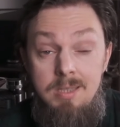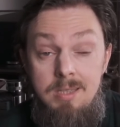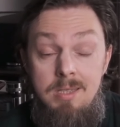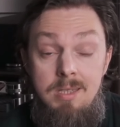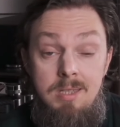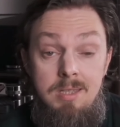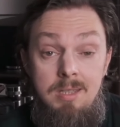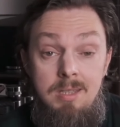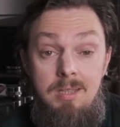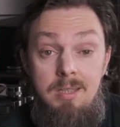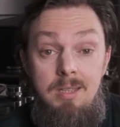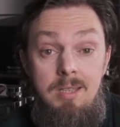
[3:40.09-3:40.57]

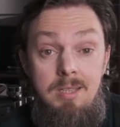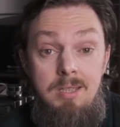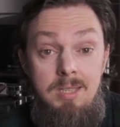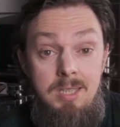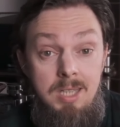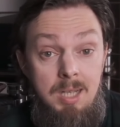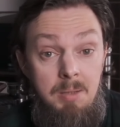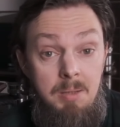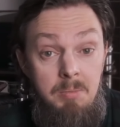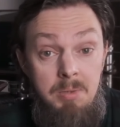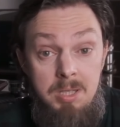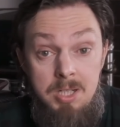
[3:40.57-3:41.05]
doesn't
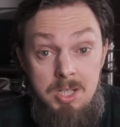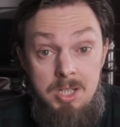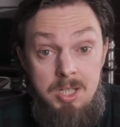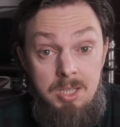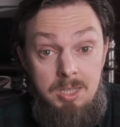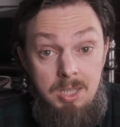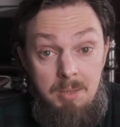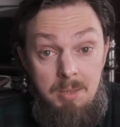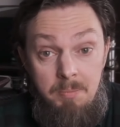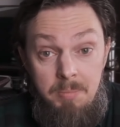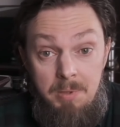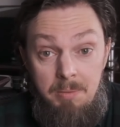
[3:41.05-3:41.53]
have that
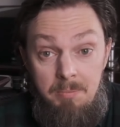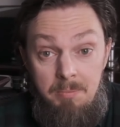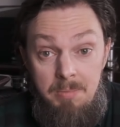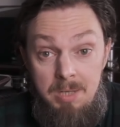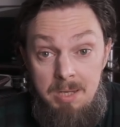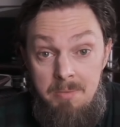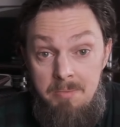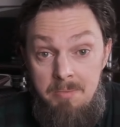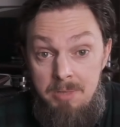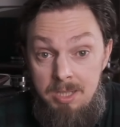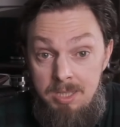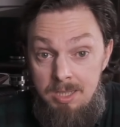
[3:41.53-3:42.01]
problem,
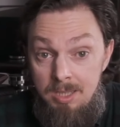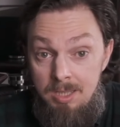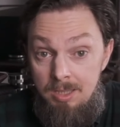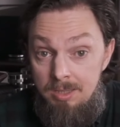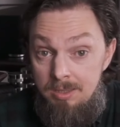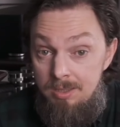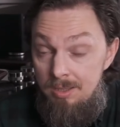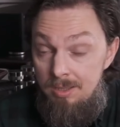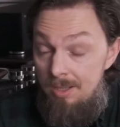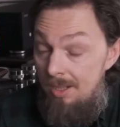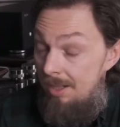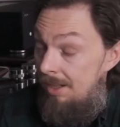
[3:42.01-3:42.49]
but it has
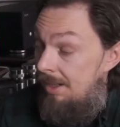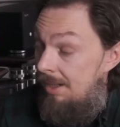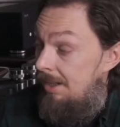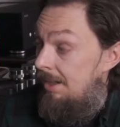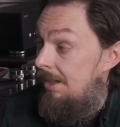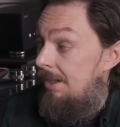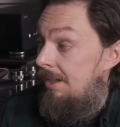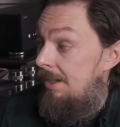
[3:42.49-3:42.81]
another.